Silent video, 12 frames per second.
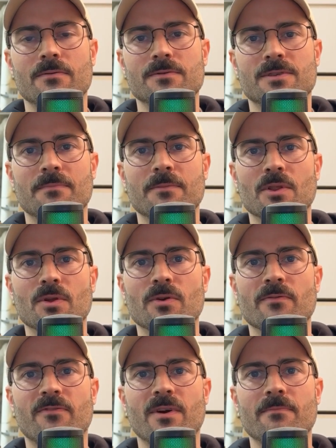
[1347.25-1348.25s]
something to
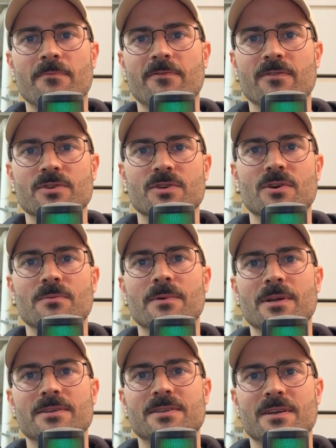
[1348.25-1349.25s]
learn from for sure. But